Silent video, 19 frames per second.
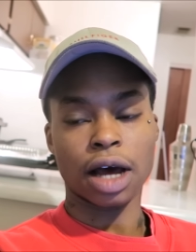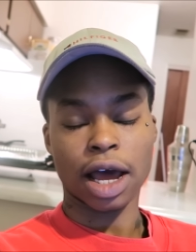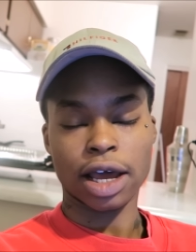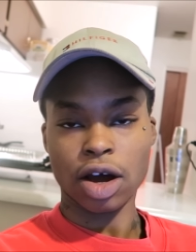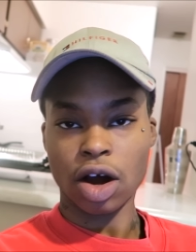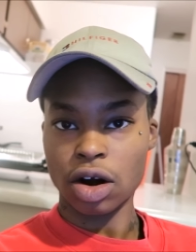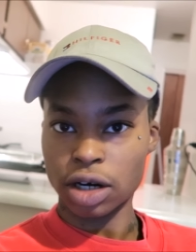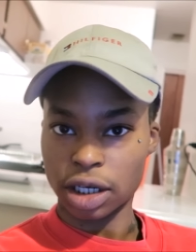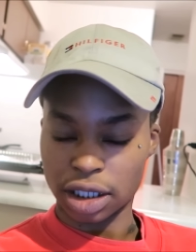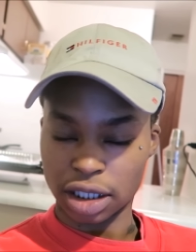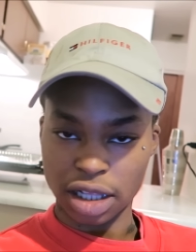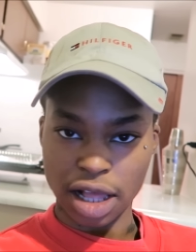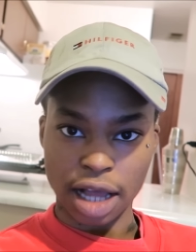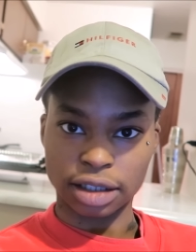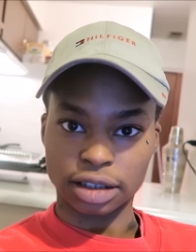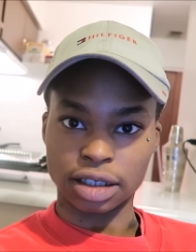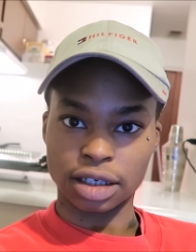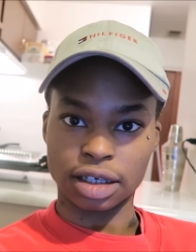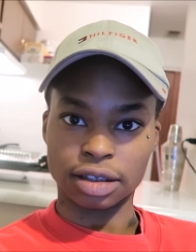I already
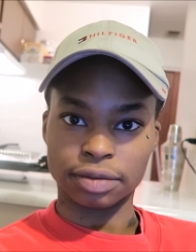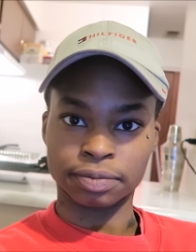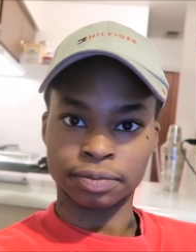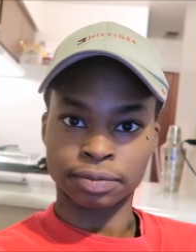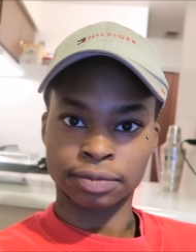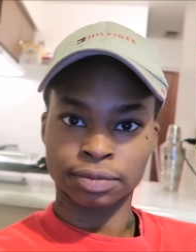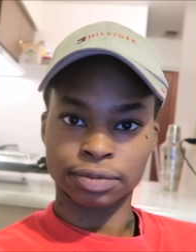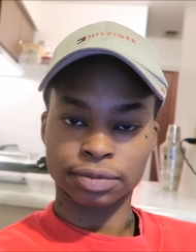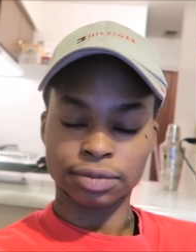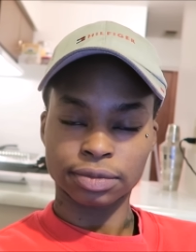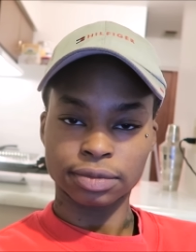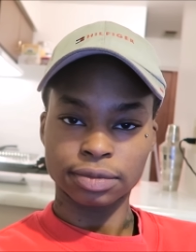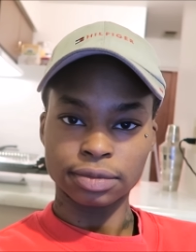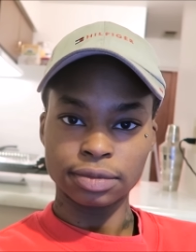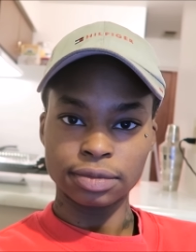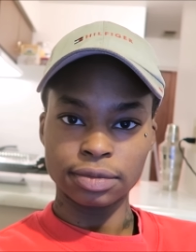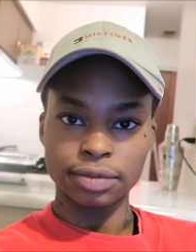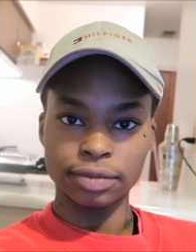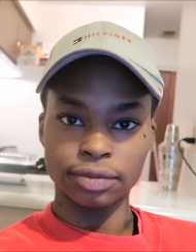clocked in.
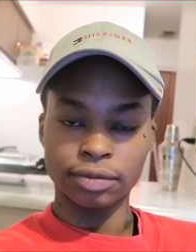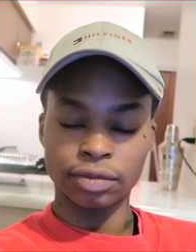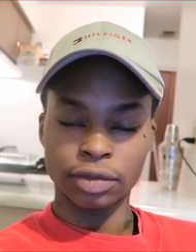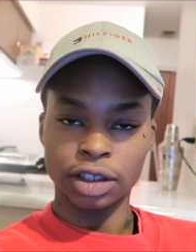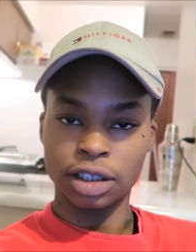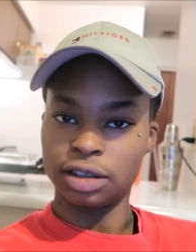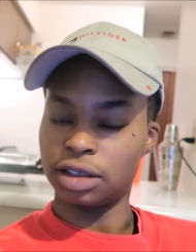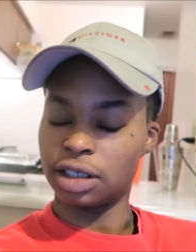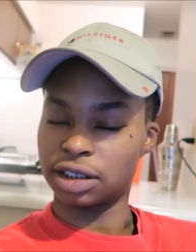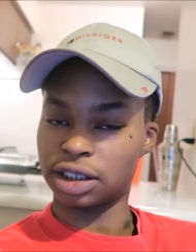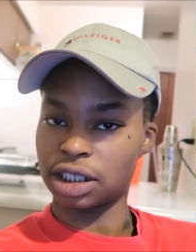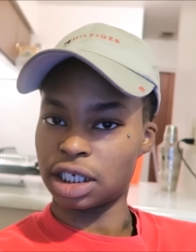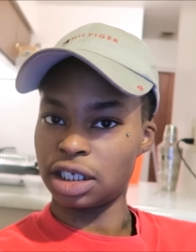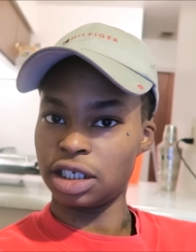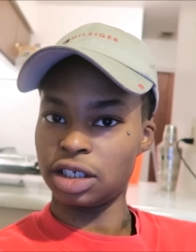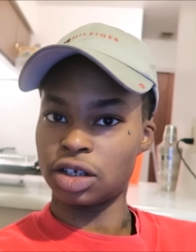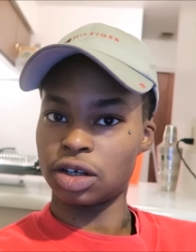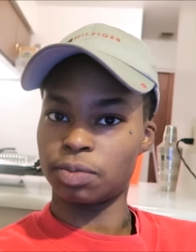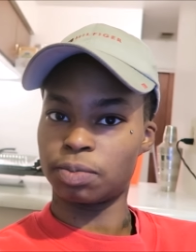Does
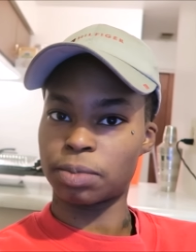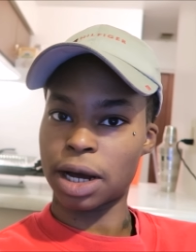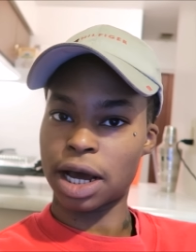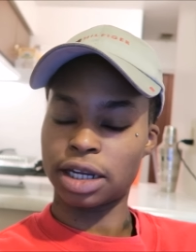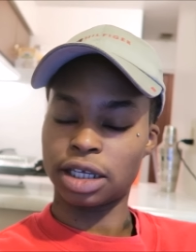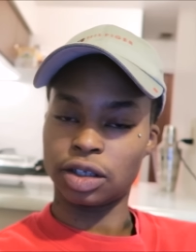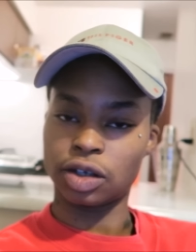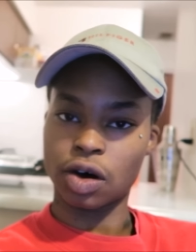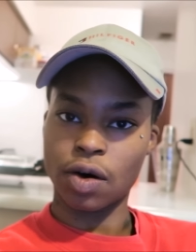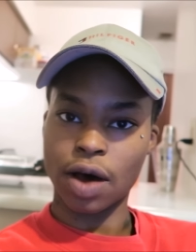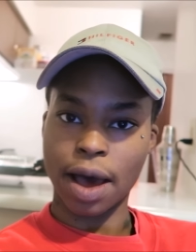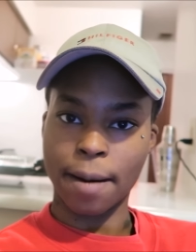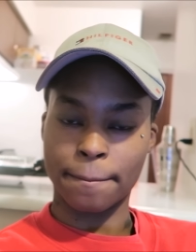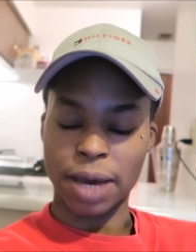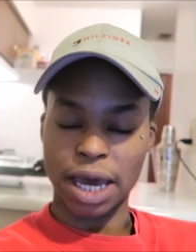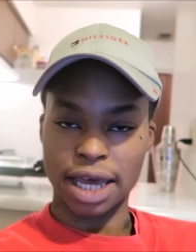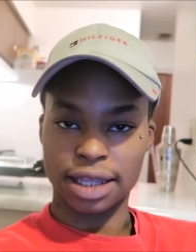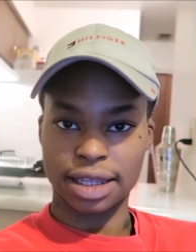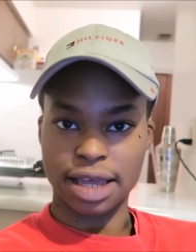anybody know how
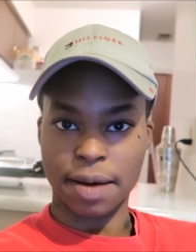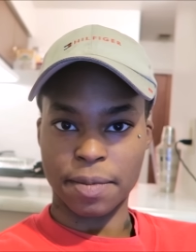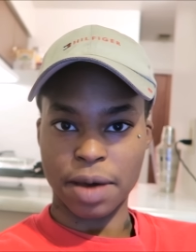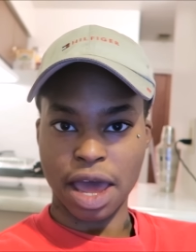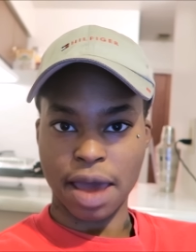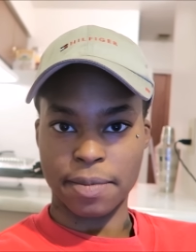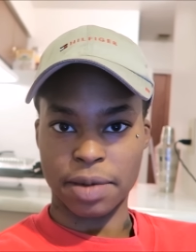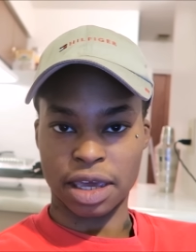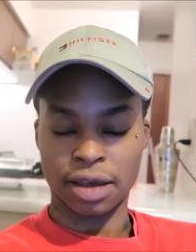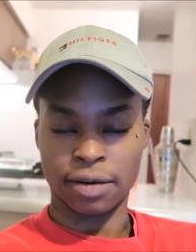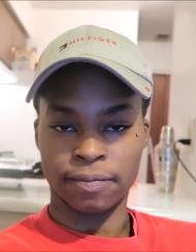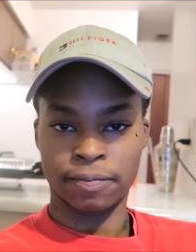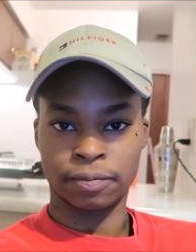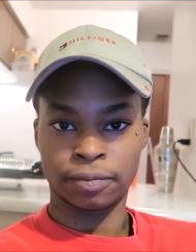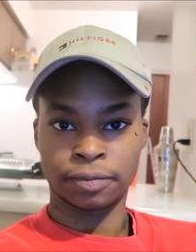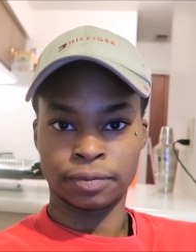mad that made me?